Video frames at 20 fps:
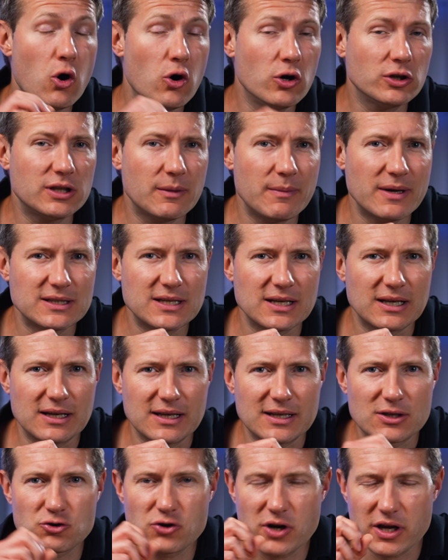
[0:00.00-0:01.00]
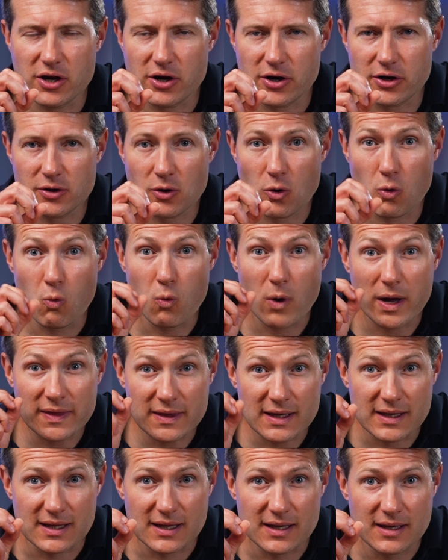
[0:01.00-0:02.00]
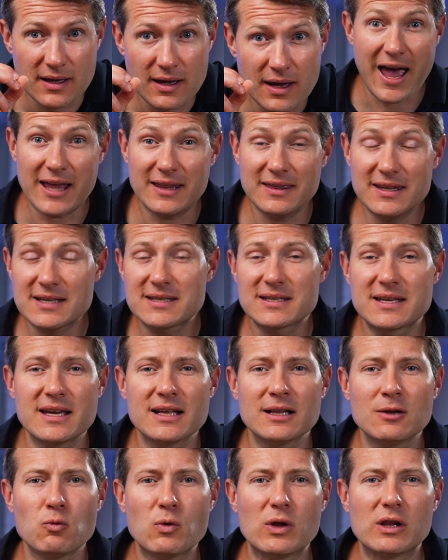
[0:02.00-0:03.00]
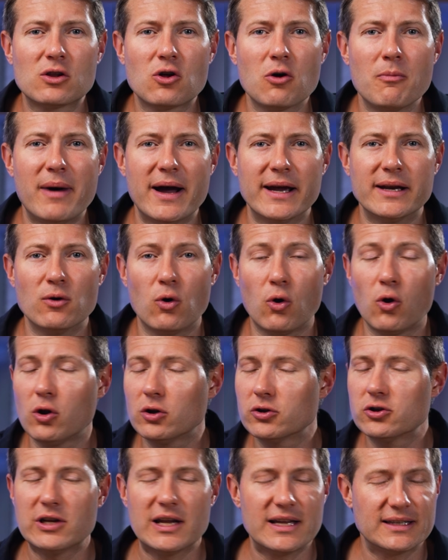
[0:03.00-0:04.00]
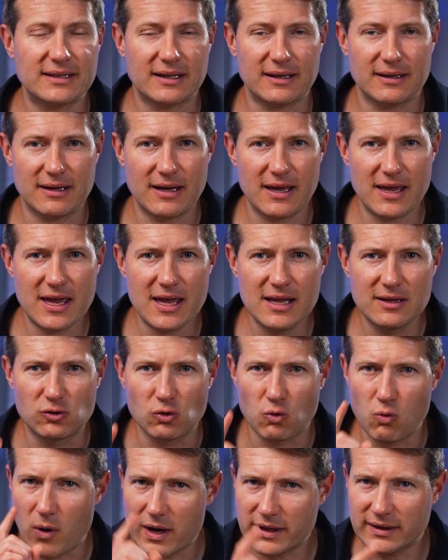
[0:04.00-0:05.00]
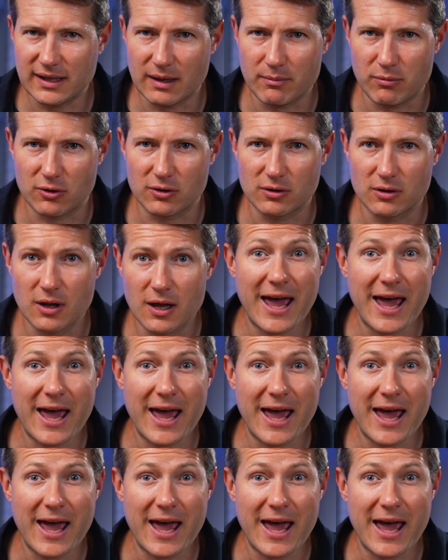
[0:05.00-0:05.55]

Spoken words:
automatically triggered when needed, and this skill will combine all the data into one table,